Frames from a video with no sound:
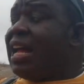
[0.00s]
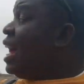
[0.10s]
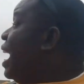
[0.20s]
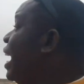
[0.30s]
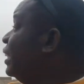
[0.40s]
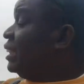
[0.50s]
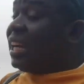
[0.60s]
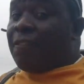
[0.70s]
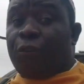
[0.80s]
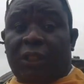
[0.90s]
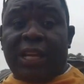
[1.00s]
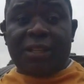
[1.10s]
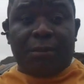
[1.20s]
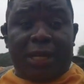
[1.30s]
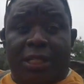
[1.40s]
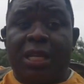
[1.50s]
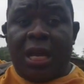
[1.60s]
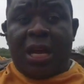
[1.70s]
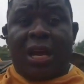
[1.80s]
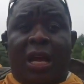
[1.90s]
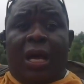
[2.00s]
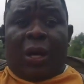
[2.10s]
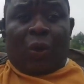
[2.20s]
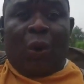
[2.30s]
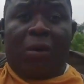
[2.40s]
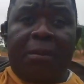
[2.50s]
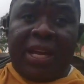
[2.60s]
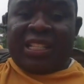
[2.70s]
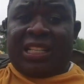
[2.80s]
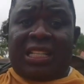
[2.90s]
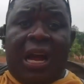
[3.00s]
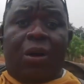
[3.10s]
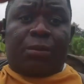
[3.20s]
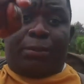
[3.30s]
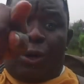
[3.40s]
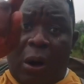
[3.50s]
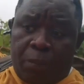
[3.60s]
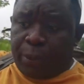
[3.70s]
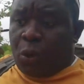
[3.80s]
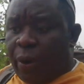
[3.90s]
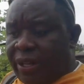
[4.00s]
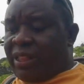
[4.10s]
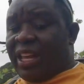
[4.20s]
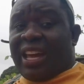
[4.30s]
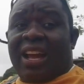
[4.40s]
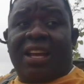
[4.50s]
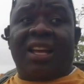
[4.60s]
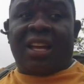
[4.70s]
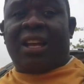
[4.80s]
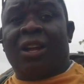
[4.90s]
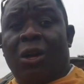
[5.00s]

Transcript: traveltainment, comment down below, I'll be going there. Talk of